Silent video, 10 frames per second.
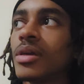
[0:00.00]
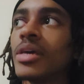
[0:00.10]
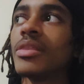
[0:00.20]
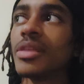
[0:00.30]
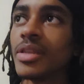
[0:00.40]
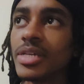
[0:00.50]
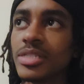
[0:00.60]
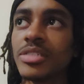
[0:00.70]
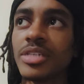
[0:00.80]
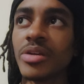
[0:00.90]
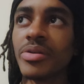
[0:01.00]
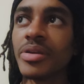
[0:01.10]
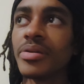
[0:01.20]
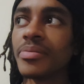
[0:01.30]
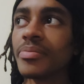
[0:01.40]
get the
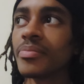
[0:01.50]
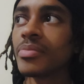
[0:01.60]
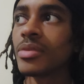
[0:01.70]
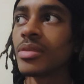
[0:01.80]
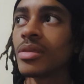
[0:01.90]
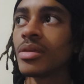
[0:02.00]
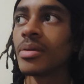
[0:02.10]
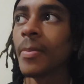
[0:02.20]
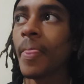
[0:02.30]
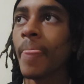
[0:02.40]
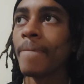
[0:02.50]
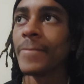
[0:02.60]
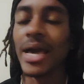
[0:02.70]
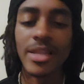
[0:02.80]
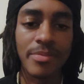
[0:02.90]
necessary
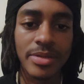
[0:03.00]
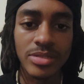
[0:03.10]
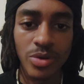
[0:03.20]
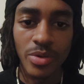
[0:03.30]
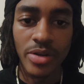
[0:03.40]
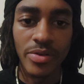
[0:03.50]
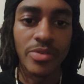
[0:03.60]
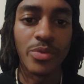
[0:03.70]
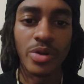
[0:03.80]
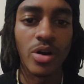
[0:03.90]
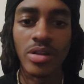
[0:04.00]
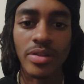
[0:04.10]
elements or whatever you want to call